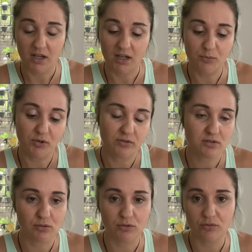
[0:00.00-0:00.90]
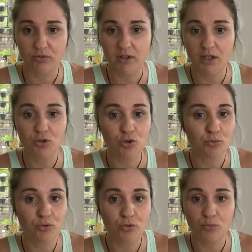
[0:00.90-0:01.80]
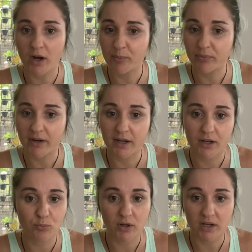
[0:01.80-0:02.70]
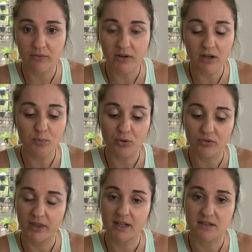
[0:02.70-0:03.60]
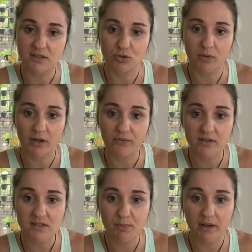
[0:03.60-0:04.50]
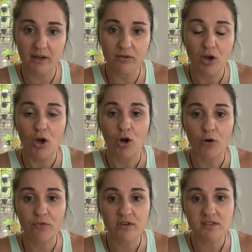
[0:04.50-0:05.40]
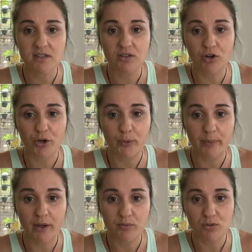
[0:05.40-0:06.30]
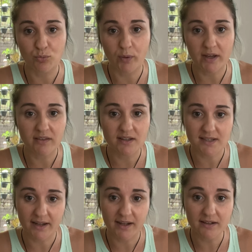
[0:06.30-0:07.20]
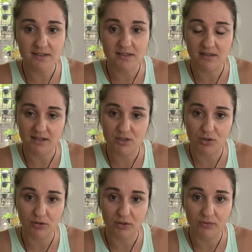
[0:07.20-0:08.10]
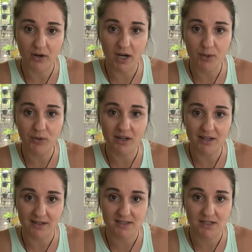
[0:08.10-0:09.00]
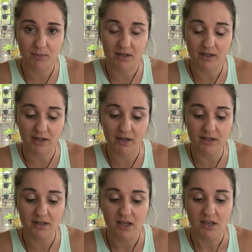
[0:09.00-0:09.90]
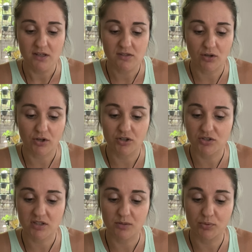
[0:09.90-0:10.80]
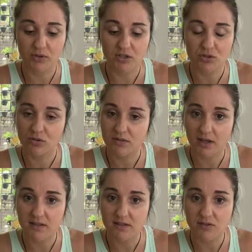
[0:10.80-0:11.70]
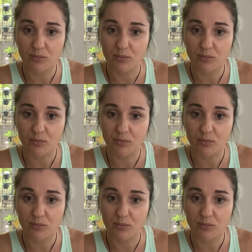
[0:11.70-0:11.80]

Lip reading: whether it's gluten-free, normal, white bread, whatever, put that into your MyFitnessPal. Obviously, you're not gonna be able to weigh these out, so that's totally fine. We're gonna guesstimate, okay? So you're just gonna put in 2 slices of